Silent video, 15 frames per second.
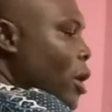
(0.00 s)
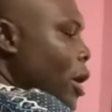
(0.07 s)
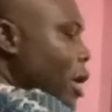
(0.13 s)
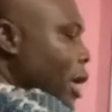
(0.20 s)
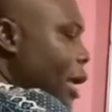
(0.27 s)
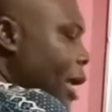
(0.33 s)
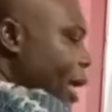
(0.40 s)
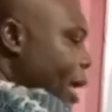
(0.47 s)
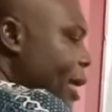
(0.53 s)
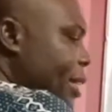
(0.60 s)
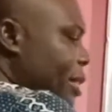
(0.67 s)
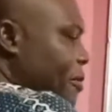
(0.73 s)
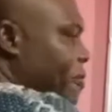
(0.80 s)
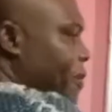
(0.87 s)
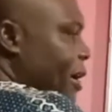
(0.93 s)
A
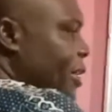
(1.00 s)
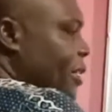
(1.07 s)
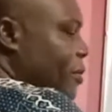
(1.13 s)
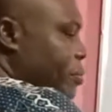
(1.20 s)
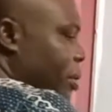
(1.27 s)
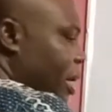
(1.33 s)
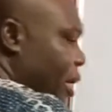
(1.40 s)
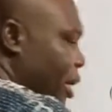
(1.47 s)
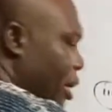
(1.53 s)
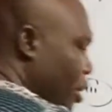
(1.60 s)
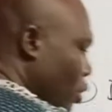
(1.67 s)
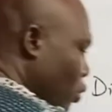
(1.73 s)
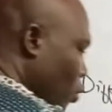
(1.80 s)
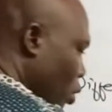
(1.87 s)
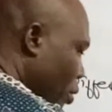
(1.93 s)
difference B
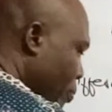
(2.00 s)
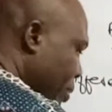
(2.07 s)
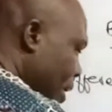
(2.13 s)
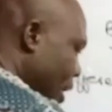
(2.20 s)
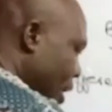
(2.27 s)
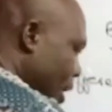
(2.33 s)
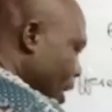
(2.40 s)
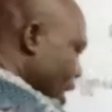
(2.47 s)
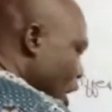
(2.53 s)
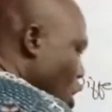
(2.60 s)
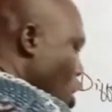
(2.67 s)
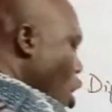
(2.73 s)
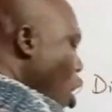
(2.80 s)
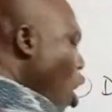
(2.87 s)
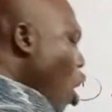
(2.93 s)
will be
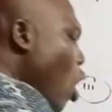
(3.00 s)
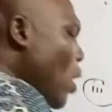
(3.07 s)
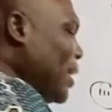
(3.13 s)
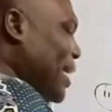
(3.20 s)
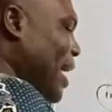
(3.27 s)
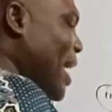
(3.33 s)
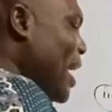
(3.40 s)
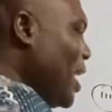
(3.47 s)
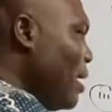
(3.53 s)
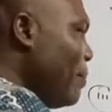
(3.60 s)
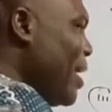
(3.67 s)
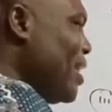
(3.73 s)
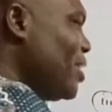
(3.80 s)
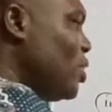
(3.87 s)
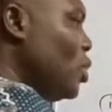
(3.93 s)
all the
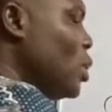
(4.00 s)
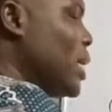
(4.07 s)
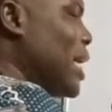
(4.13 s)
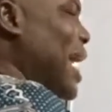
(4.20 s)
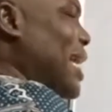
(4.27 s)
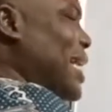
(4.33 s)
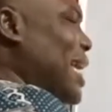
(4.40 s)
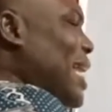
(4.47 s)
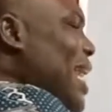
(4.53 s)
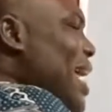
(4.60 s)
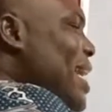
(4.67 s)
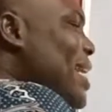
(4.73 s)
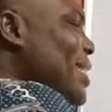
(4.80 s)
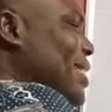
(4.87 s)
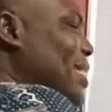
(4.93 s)
elements you can clearly
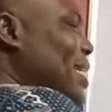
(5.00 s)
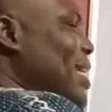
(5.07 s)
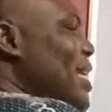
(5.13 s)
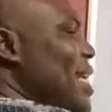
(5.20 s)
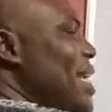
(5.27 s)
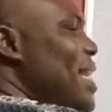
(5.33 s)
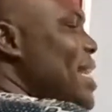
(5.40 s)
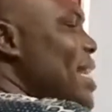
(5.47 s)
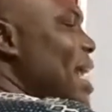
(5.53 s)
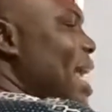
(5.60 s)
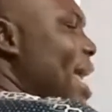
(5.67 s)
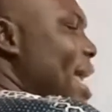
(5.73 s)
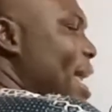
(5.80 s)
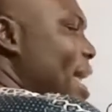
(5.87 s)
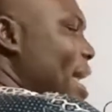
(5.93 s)
see in
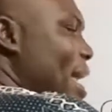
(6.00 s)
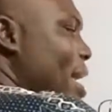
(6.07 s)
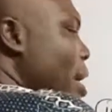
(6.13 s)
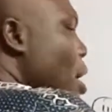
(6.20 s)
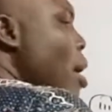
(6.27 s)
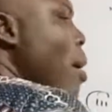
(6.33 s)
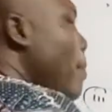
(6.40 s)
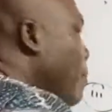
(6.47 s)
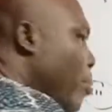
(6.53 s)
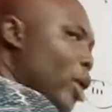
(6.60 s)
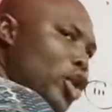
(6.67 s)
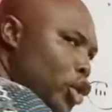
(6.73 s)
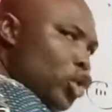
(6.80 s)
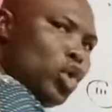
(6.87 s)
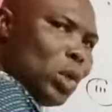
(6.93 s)
A, but
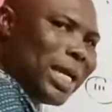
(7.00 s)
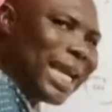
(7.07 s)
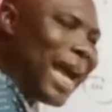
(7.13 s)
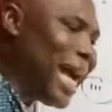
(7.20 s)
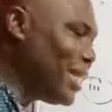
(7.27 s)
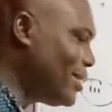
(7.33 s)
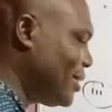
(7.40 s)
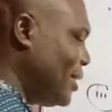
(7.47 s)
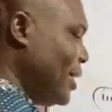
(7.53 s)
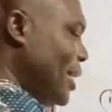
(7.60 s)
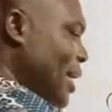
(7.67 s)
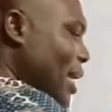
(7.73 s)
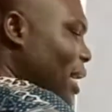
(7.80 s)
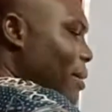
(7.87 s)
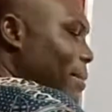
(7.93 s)
you can't see the
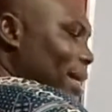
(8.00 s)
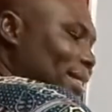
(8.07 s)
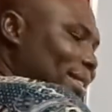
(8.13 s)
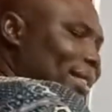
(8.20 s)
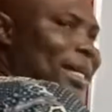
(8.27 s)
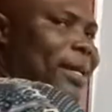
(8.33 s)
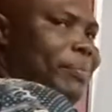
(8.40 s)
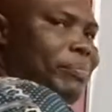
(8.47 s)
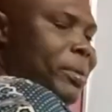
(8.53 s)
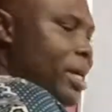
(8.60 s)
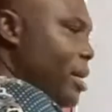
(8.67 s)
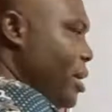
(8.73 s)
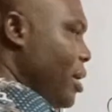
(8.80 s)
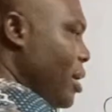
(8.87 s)
elements in B.